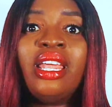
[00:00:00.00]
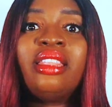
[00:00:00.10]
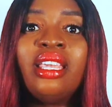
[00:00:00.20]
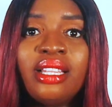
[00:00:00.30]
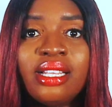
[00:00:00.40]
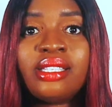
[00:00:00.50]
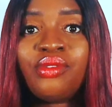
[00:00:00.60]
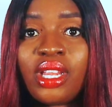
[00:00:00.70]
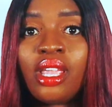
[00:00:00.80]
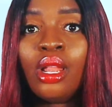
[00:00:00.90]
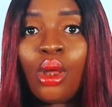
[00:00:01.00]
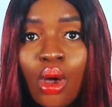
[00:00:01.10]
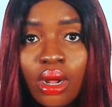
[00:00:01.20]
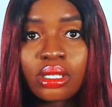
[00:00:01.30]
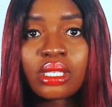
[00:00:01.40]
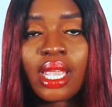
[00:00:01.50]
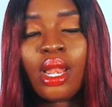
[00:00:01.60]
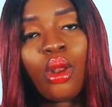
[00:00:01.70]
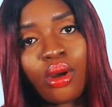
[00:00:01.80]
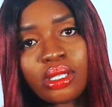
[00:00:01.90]
and I think that's really a lot, a
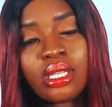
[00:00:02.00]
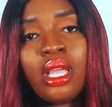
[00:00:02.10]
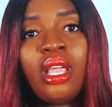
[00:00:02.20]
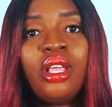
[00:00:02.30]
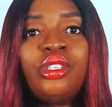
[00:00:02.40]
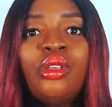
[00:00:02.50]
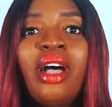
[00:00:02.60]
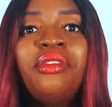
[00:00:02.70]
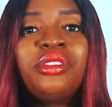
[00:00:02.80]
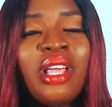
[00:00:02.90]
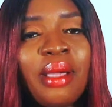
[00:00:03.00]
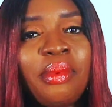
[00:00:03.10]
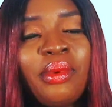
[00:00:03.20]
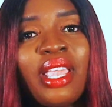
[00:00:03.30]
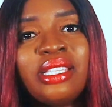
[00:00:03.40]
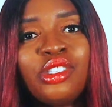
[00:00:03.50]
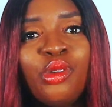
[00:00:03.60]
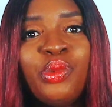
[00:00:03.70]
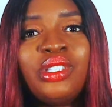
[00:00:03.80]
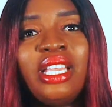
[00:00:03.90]
lot. So I've also had people cases
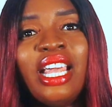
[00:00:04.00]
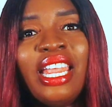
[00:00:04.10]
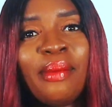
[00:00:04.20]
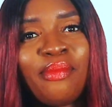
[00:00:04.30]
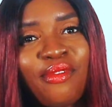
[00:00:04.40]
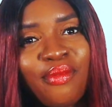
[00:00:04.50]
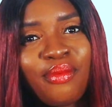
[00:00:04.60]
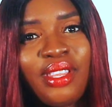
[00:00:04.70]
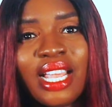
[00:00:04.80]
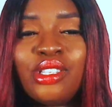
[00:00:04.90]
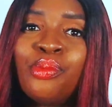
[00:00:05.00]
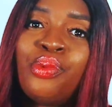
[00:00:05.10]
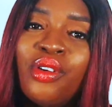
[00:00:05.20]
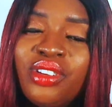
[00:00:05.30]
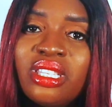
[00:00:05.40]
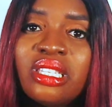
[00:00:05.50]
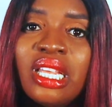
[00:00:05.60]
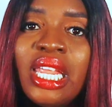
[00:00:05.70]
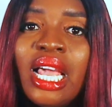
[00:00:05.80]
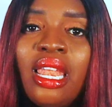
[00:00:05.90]
of people saying that there are some provinces
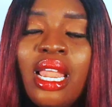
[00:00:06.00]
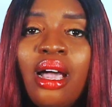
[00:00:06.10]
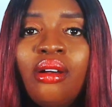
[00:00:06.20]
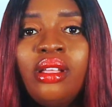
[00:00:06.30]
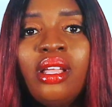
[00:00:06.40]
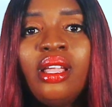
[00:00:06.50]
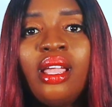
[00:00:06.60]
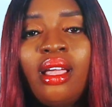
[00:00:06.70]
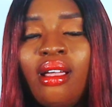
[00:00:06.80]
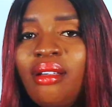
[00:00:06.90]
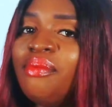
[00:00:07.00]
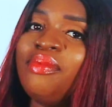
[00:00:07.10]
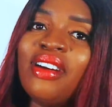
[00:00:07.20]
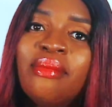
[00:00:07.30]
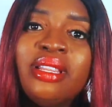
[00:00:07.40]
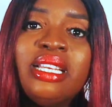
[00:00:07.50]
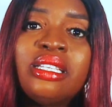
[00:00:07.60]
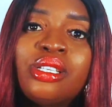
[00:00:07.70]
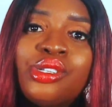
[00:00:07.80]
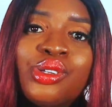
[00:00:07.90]
that they allow
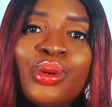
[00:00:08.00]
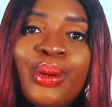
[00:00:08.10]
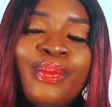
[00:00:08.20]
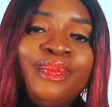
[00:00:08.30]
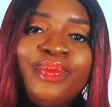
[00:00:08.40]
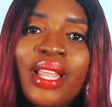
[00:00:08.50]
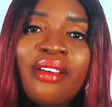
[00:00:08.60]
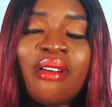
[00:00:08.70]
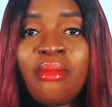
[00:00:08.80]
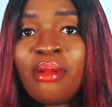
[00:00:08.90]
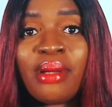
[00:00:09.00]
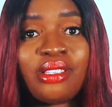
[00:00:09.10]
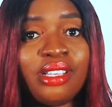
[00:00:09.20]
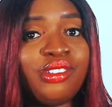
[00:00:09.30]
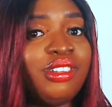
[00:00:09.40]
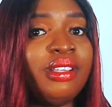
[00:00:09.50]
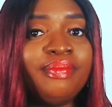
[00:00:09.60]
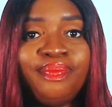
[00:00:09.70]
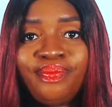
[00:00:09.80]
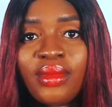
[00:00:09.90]
families to, like family members to
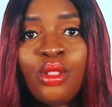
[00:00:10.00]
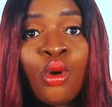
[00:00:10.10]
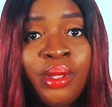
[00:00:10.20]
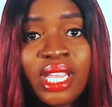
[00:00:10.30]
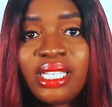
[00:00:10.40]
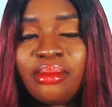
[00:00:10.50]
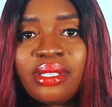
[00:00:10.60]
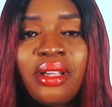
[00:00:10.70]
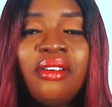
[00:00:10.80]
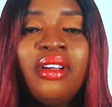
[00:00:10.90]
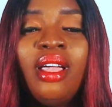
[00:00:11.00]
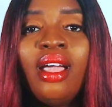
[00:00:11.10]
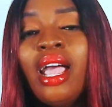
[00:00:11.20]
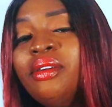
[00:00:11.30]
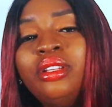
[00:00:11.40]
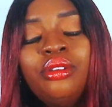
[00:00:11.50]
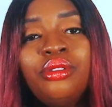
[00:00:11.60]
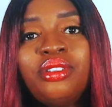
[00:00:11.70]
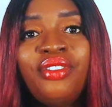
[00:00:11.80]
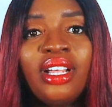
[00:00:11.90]
actually nominate themselves. I really don't
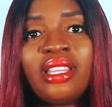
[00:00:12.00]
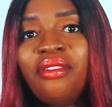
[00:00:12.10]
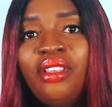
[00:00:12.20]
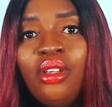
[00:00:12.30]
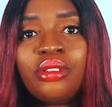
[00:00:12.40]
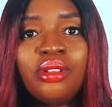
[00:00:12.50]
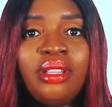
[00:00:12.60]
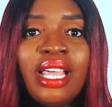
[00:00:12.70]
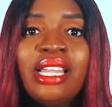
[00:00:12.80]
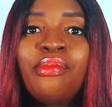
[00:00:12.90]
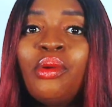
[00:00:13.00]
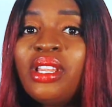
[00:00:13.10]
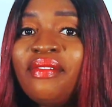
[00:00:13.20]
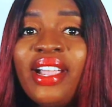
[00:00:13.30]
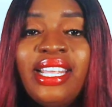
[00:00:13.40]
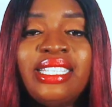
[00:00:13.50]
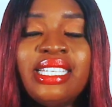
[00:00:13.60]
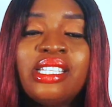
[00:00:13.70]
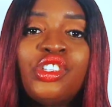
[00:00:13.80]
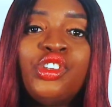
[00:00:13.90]
know the fact and figures on that, but whatever it
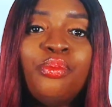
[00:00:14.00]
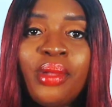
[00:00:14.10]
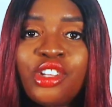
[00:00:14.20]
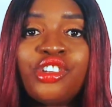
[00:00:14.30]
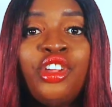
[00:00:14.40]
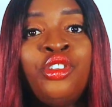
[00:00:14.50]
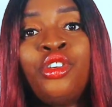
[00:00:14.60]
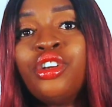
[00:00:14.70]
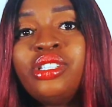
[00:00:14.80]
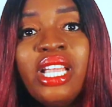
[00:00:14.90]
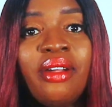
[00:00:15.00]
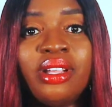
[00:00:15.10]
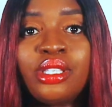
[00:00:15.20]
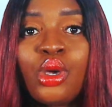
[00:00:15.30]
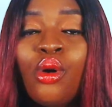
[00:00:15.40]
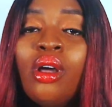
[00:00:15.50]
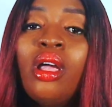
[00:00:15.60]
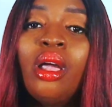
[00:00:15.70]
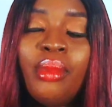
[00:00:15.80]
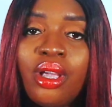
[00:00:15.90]
is, make sure you know your CRS score,
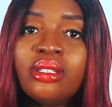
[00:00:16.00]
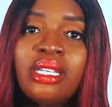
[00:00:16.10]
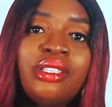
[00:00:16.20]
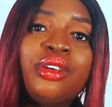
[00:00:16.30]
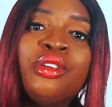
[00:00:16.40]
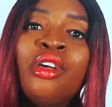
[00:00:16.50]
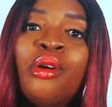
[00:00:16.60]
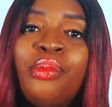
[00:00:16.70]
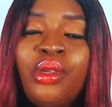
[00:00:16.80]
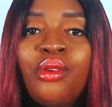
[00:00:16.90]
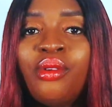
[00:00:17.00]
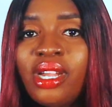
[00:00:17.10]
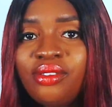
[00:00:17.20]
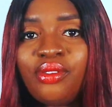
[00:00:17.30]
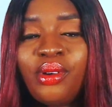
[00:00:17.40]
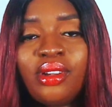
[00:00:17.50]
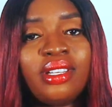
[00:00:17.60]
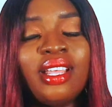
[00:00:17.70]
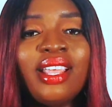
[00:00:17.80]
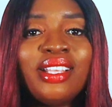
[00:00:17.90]
because that's going to help you right
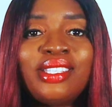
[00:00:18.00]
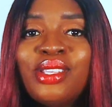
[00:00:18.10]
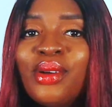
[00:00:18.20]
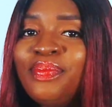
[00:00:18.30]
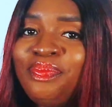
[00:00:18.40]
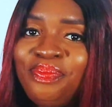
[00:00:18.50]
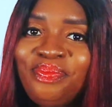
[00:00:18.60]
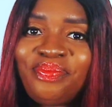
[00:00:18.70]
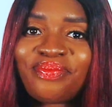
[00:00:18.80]
forward. So